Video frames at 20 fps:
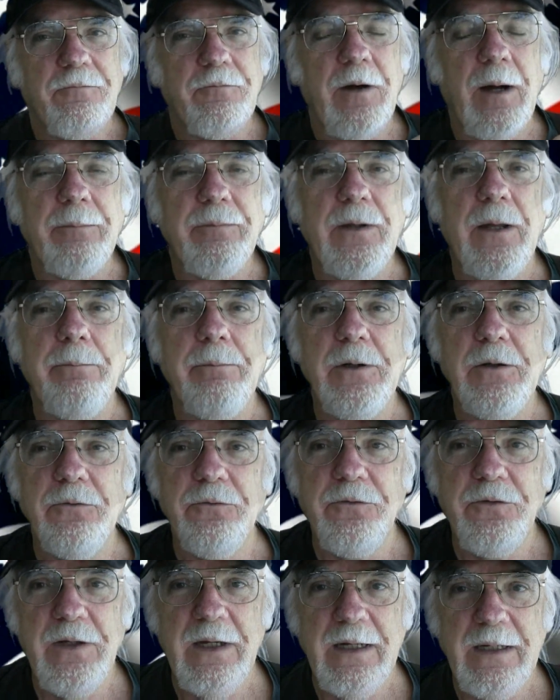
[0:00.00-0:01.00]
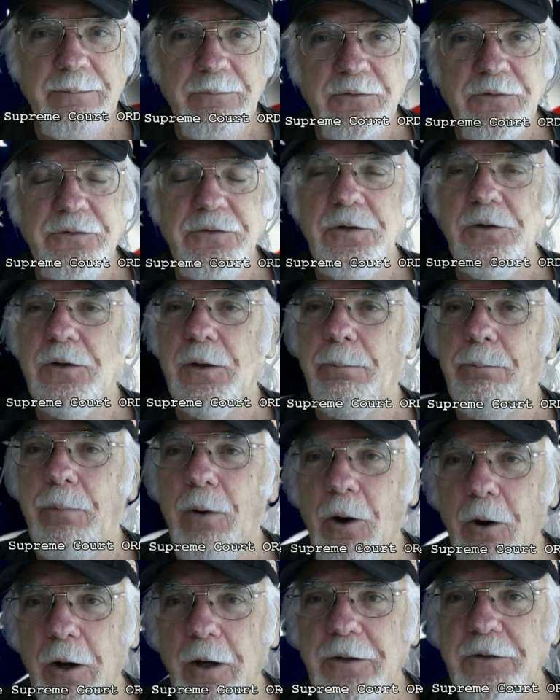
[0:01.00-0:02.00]
from the museums to the
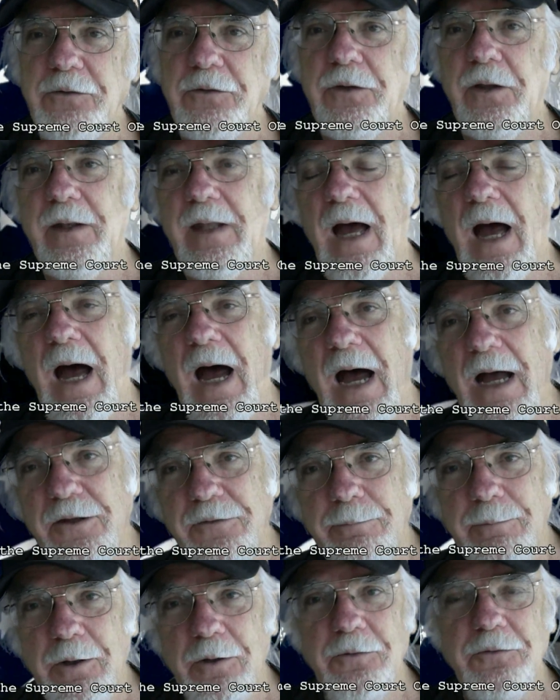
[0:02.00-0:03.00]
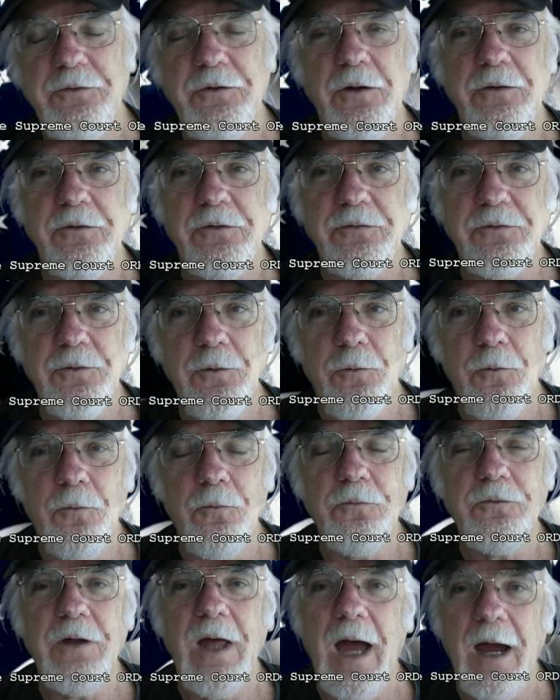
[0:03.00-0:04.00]
parks to the hospitals to the
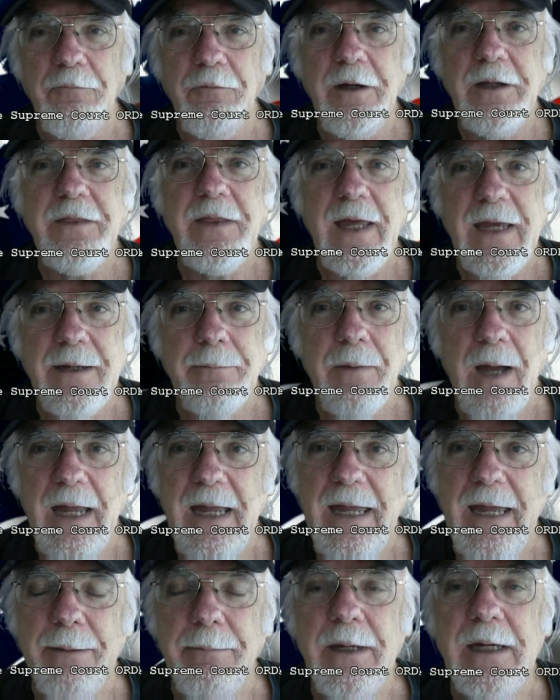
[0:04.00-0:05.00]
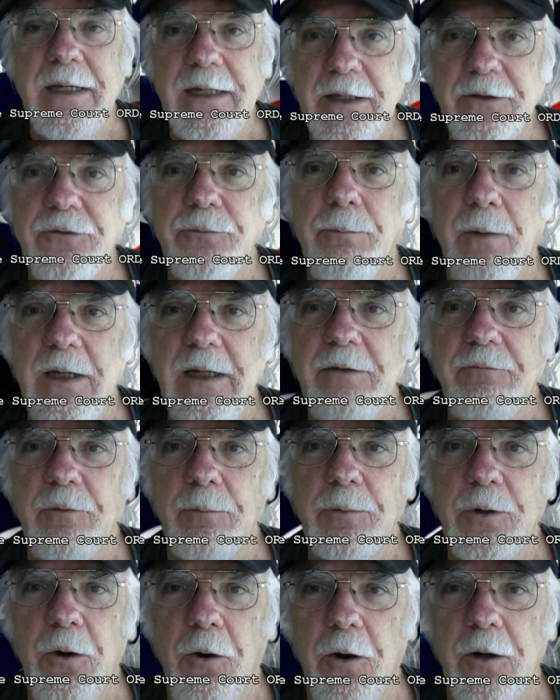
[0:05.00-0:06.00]
schools, everything in Miami gets money
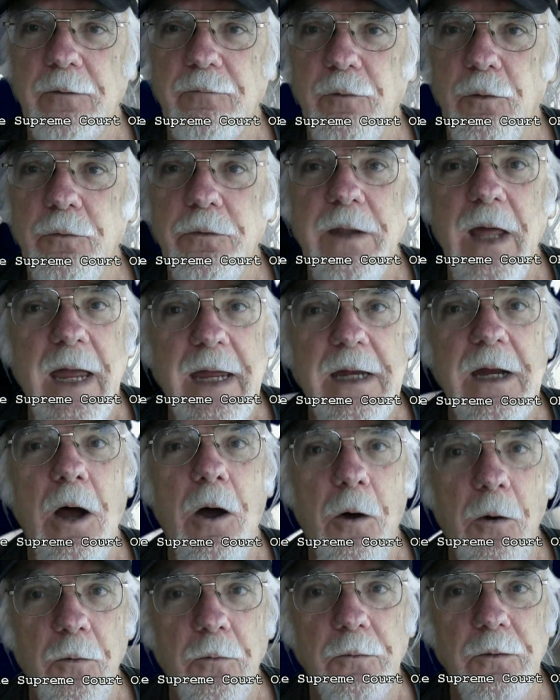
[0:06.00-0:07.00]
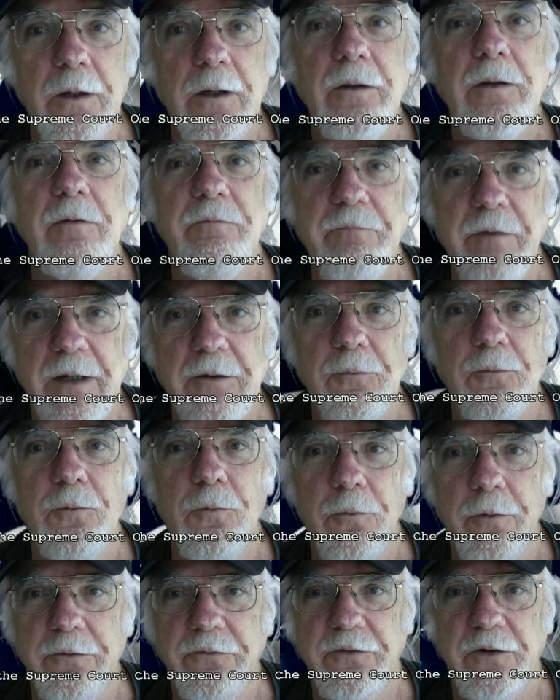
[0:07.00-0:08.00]
from Carnival. They own the federal
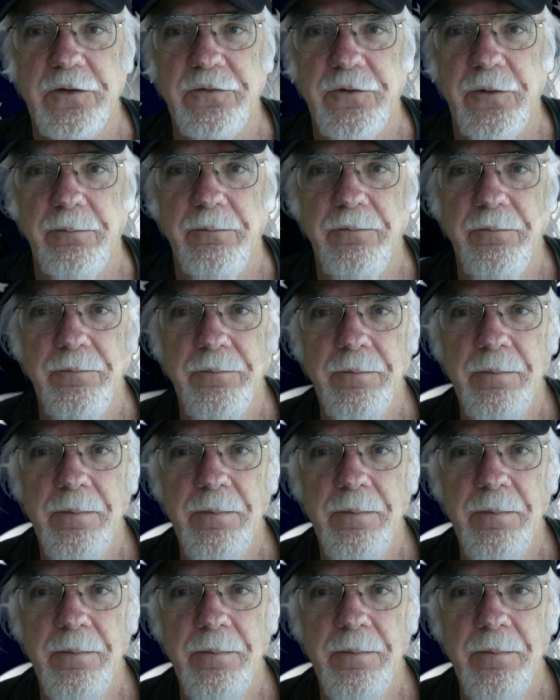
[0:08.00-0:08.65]
court system.